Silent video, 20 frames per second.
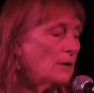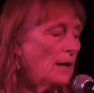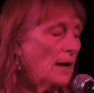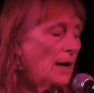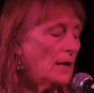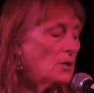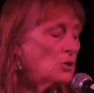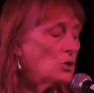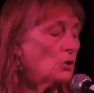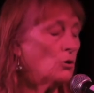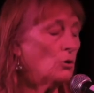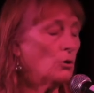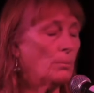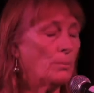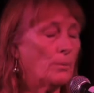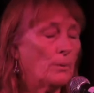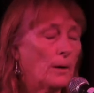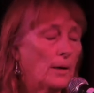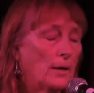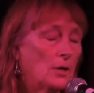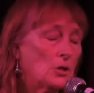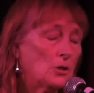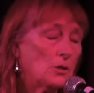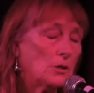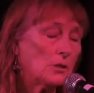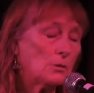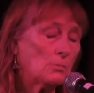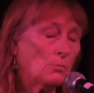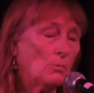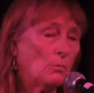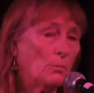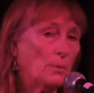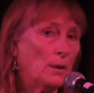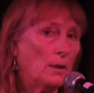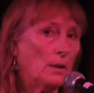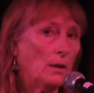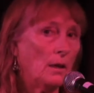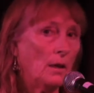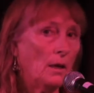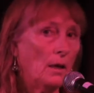large corporations will
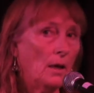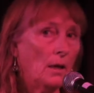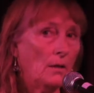be,